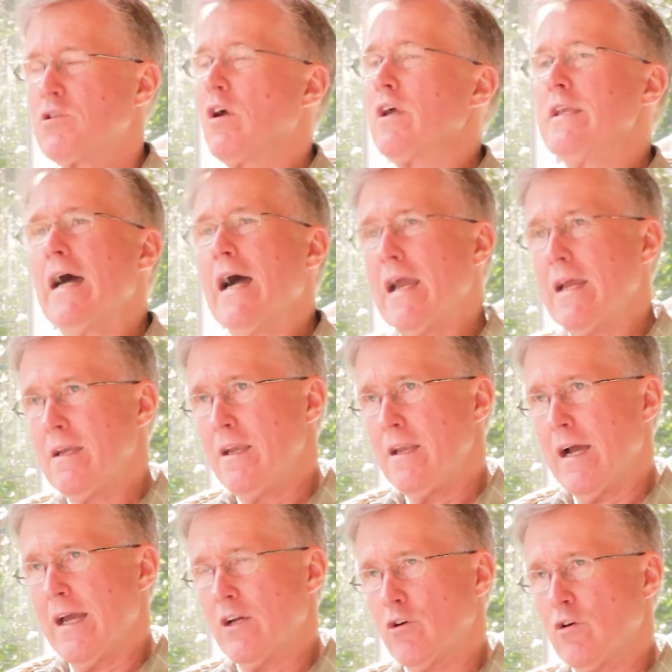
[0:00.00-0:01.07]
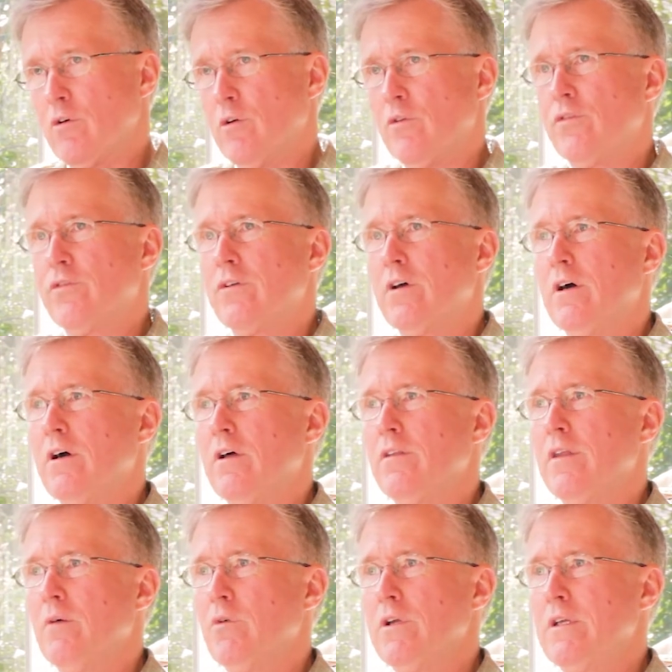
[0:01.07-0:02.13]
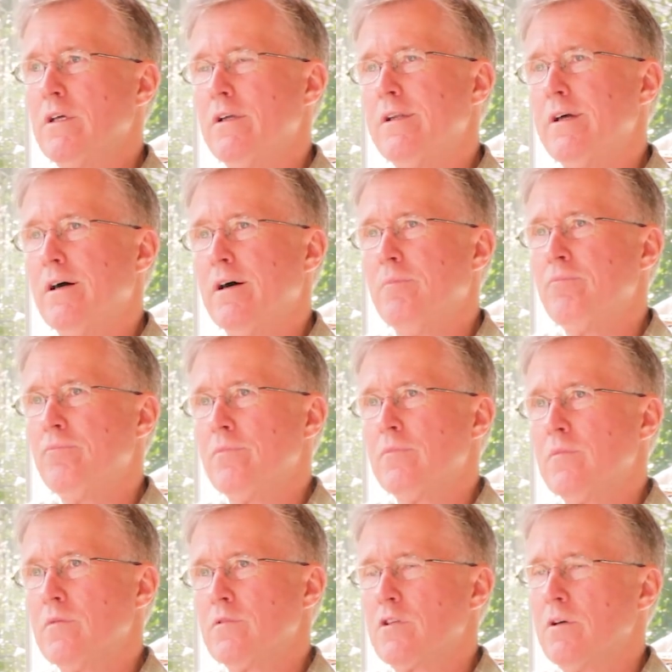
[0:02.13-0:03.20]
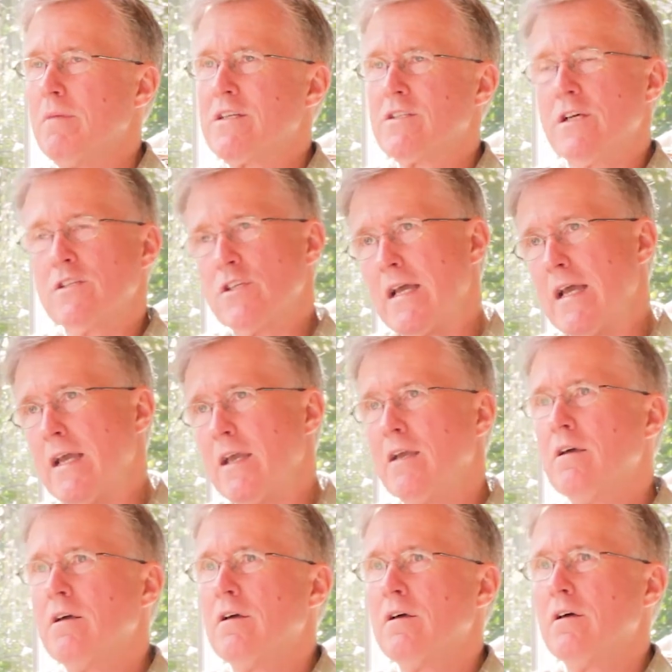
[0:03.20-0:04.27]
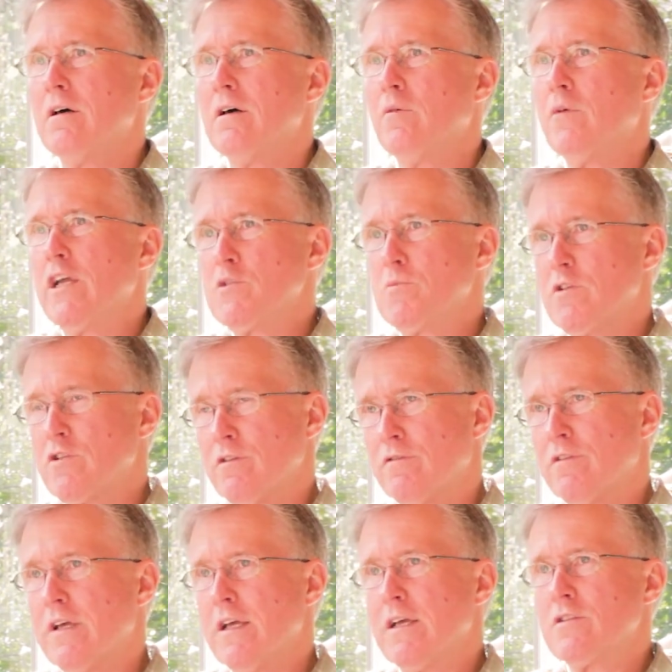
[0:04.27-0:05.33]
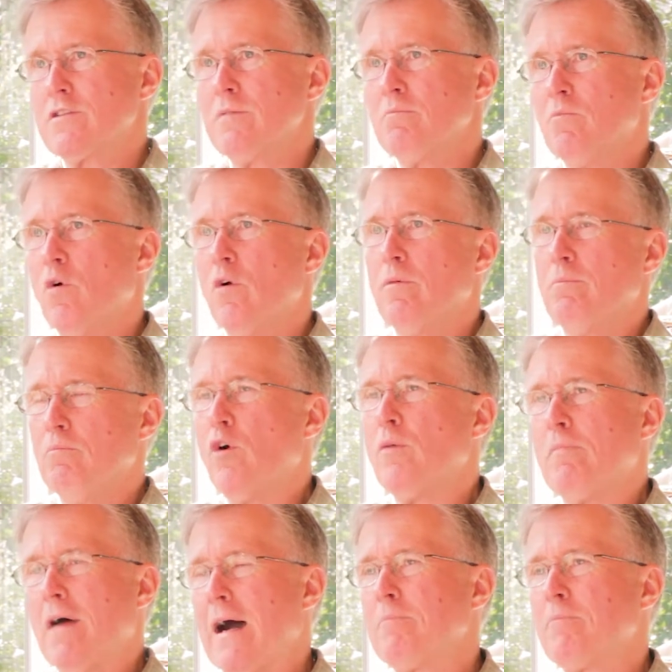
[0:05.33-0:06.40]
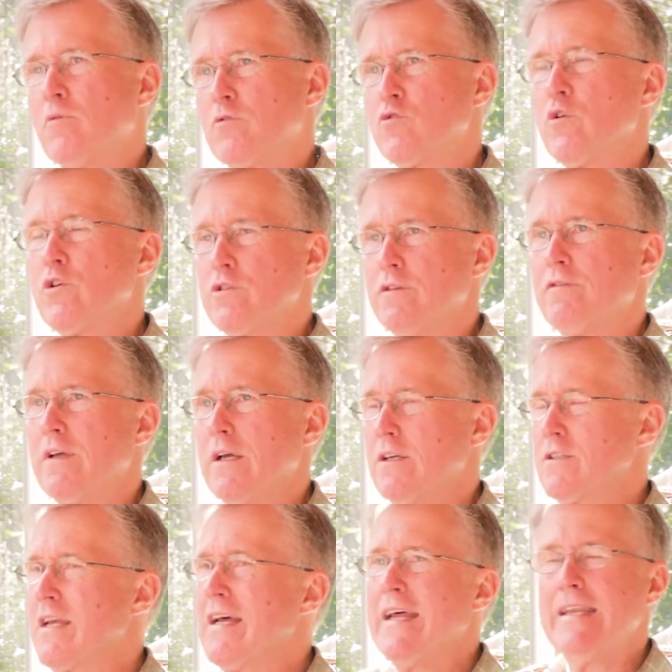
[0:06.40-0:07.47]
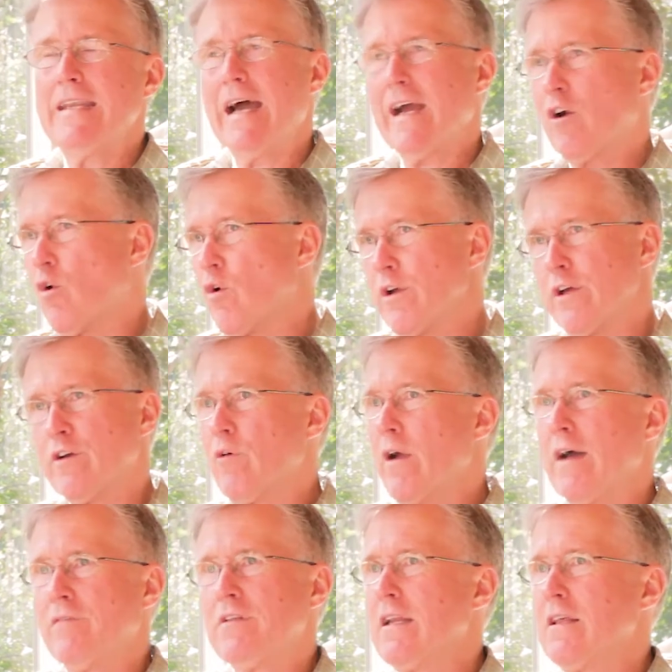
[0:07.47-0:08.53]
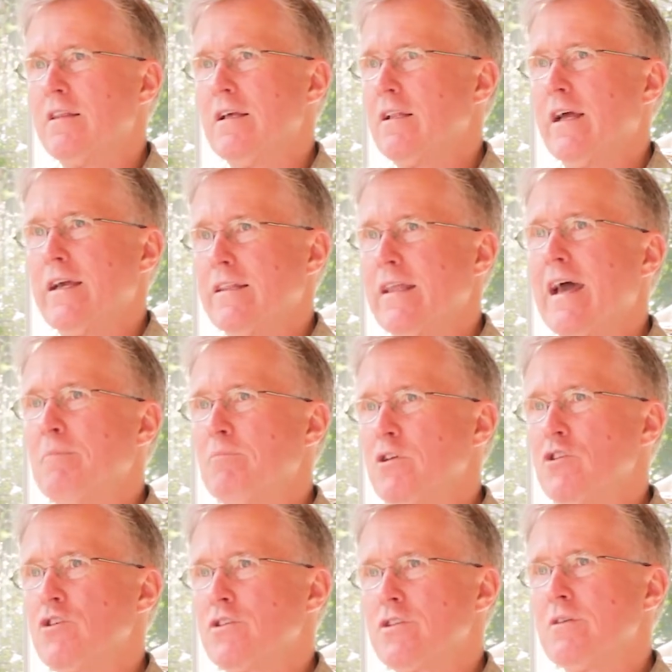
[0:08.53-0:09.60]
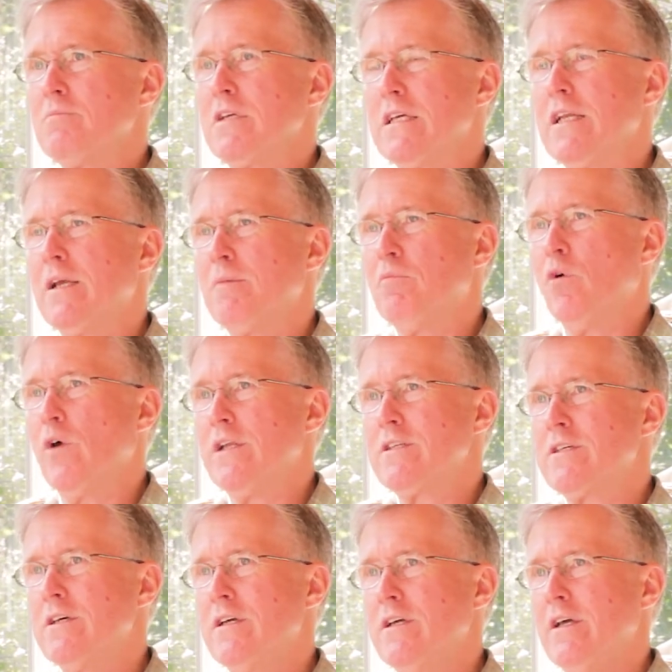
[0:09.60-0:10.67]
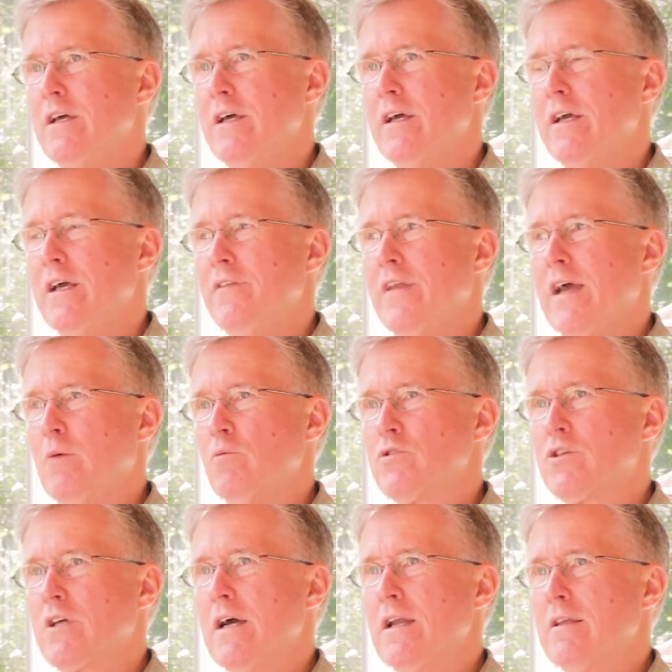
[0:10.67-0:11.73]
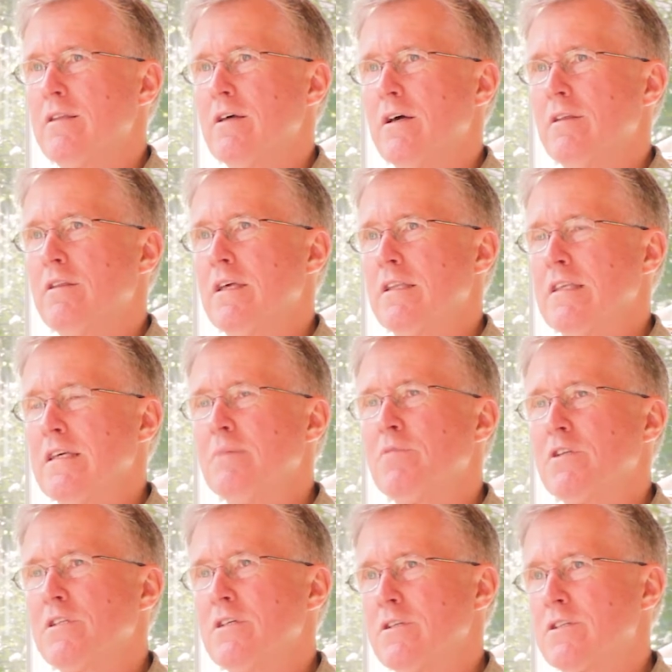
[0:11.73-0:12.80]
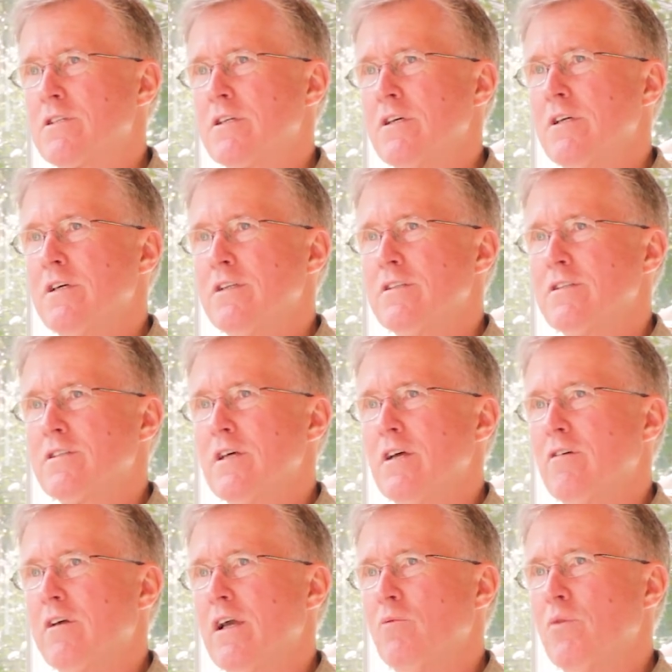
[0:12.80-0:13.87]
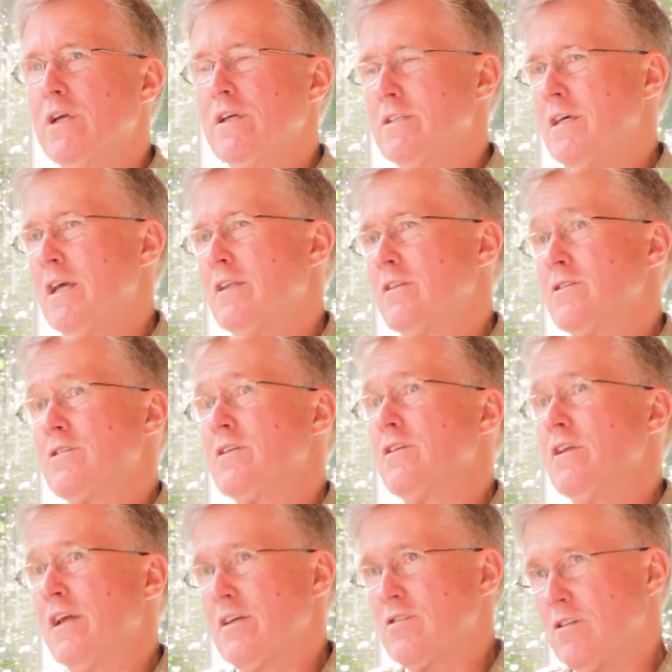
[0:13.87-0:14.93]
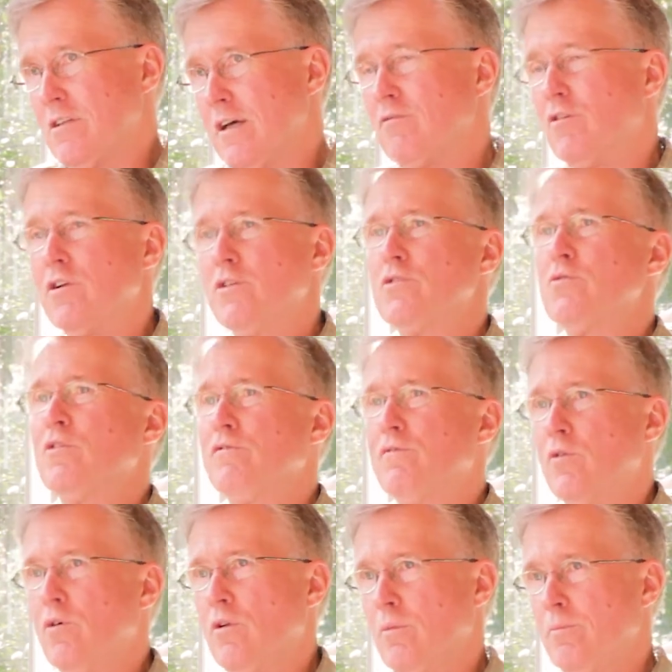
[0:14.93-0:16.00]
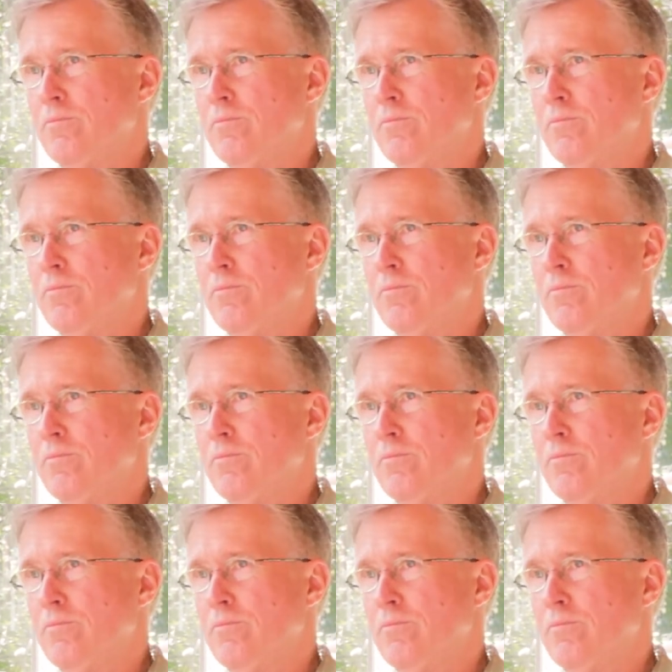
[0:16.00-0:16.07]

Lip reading: nine girls that we did some SSA arrangements of things and more pop sorts of things. Not choreographed, anything like that, but just the beginning point. And that was kind of, I think, the impetus to say, okay, we could take this to the next level and do a full